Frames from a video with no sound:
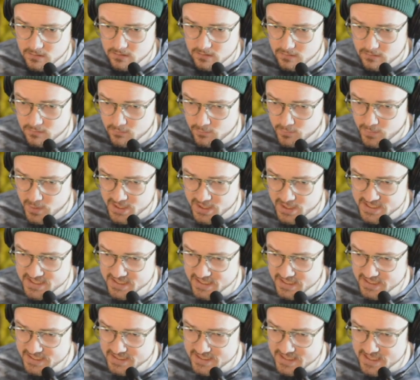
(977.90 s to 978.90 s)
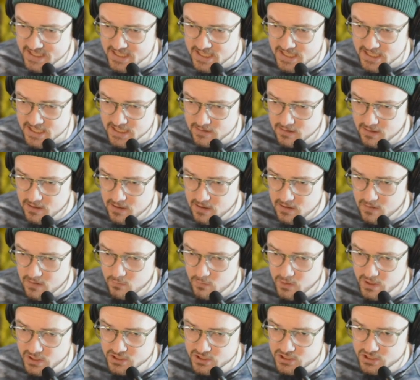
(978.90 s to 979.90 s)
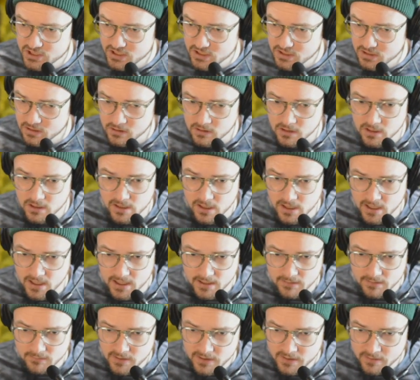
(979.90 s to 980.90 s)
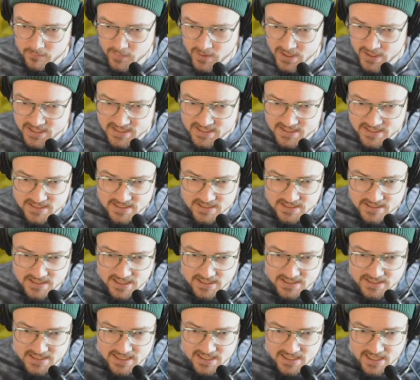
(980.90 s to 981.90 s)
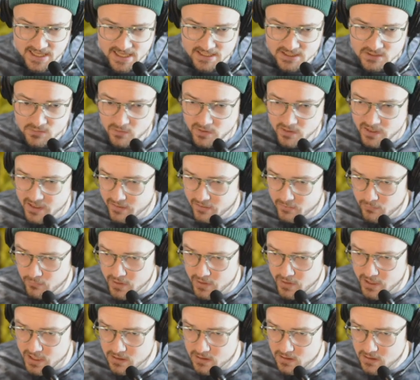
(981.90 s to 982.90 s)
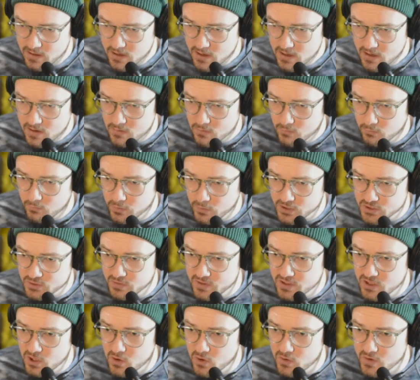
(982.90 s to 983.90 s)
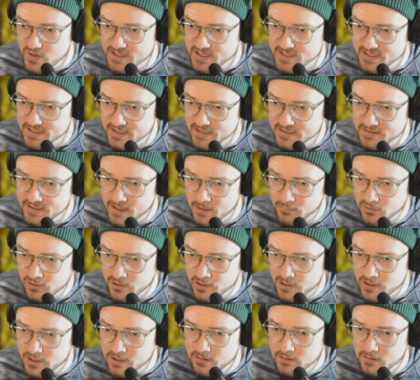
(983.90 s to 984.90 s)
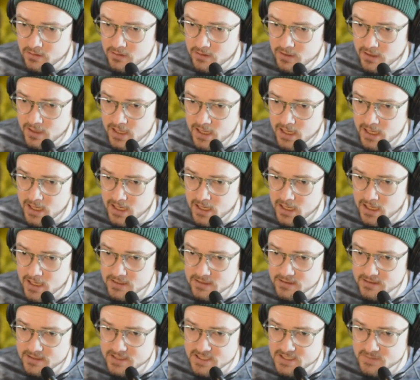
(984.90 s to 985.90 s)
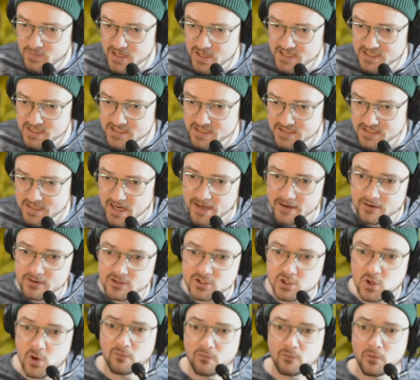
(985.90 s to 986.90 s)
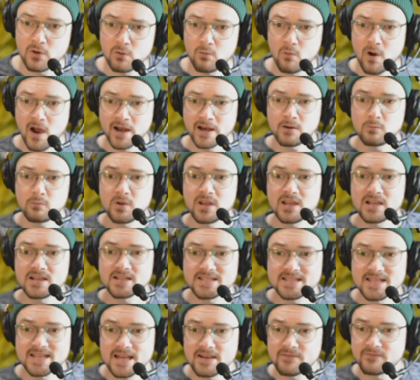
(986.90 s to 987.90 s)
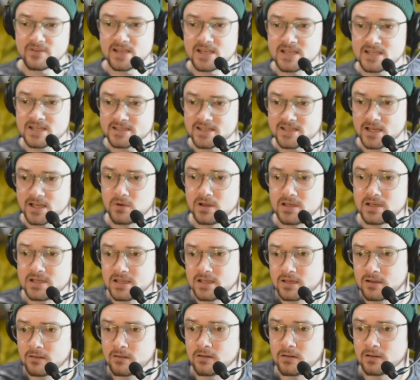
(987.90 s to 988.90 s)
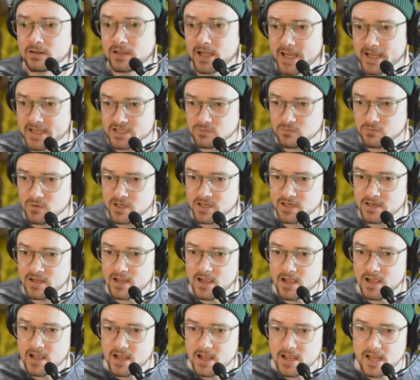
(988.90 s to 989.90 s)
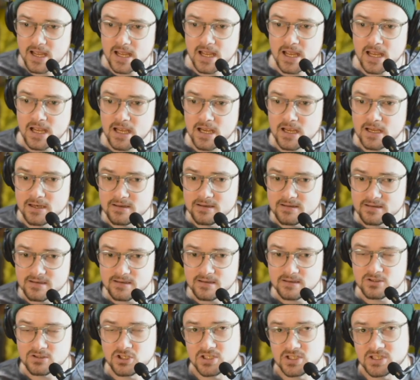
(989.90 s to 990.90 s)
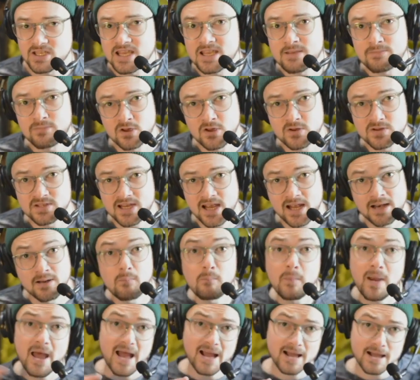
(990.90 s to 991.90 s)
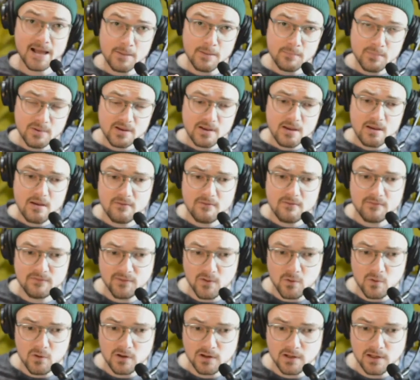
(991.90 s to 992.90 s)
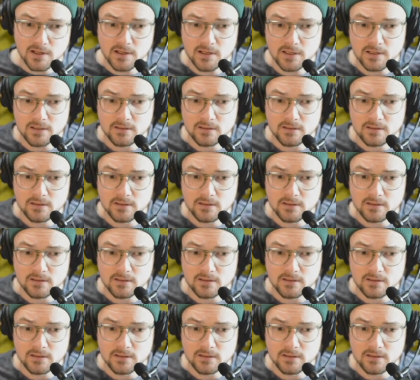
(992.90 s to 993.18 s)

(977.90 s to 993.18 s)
bus 16, the bus 16 and 23, which we know is the doubler and the space designer. So if we wanted, we could save these like we did in the last one and just keep those on a backup for